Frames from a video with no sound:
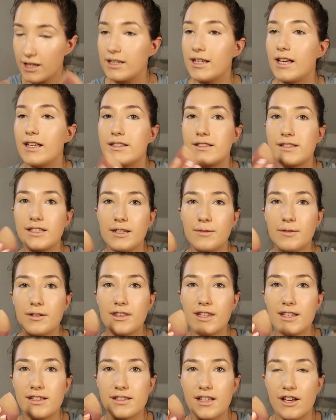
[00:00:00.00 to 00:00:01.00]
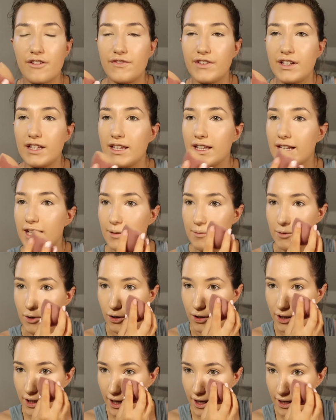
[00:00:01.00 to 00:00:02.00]
Yeah, see with this, I feel like I'm
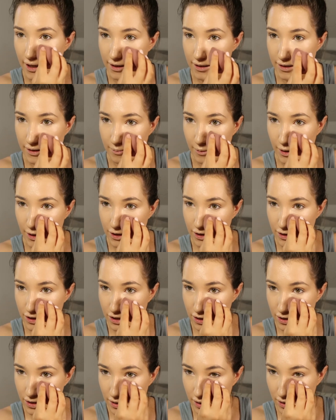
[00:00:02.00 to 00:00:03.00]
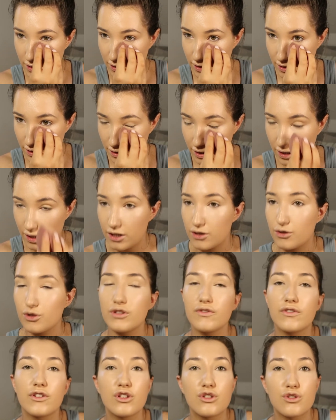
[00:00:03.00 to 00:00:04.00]
not getting as much, I don't
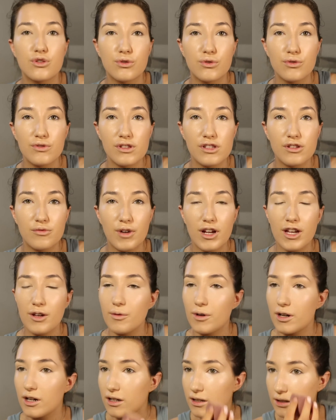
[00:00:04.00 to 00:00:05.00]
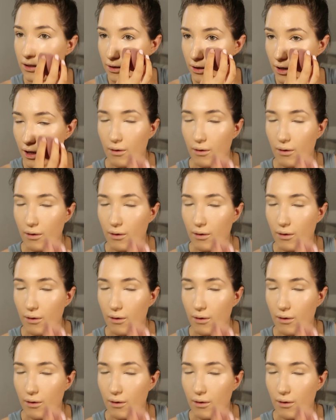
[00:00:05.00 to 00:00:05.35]
know if control's the right word?